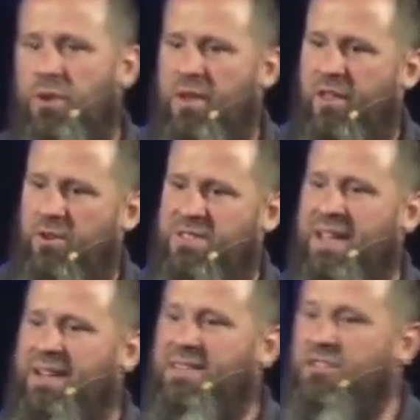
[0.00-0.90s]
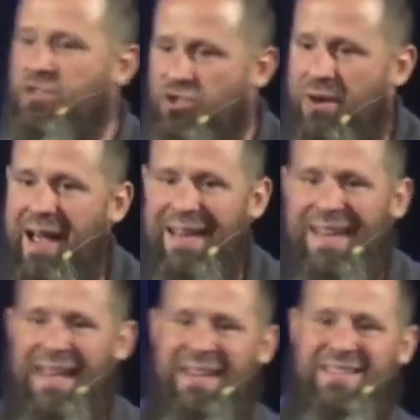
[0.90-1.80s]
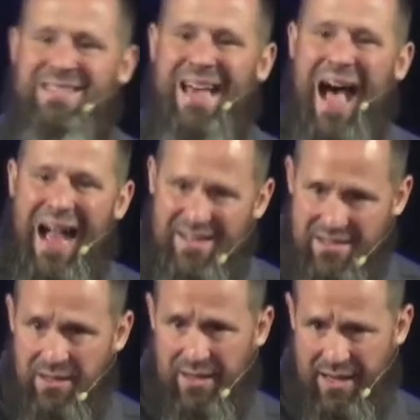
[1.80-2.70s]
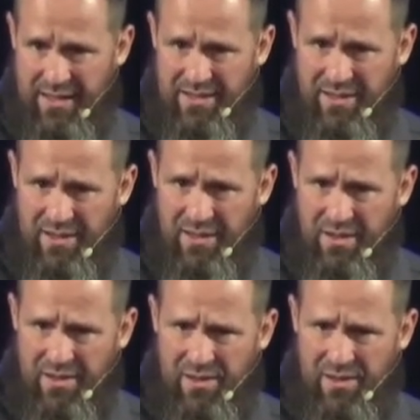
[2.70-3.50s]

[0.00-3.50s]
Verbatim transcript: us from doing those things is to try to get us to isolate